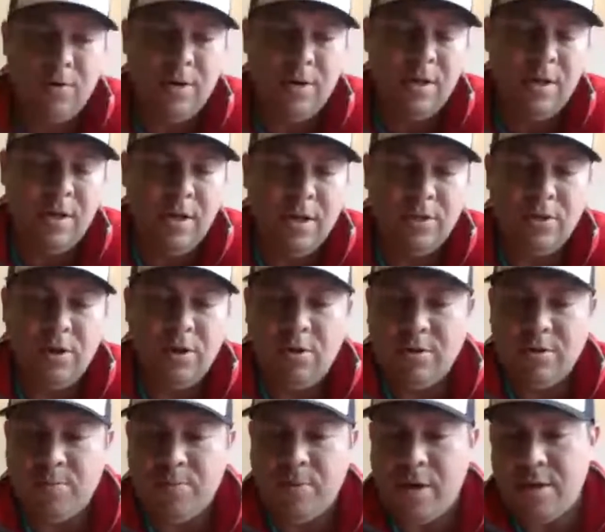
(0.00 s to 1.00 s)
So all
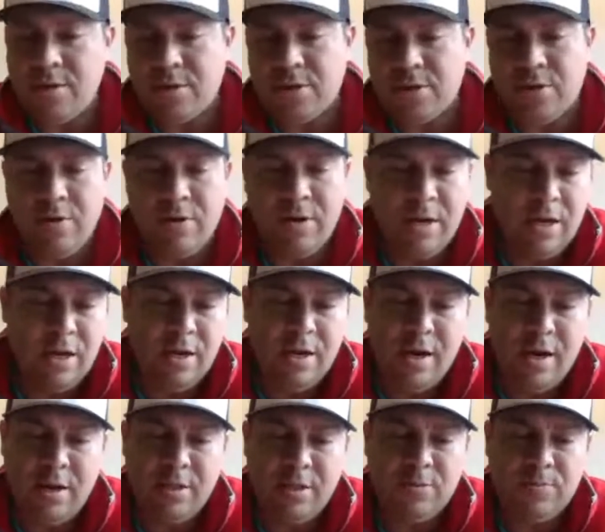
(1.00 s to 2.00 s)
supplies are going in and out of
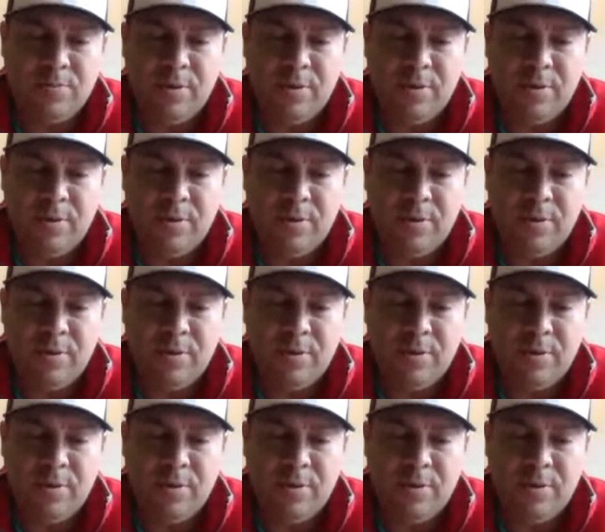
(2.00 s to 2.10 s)
this place.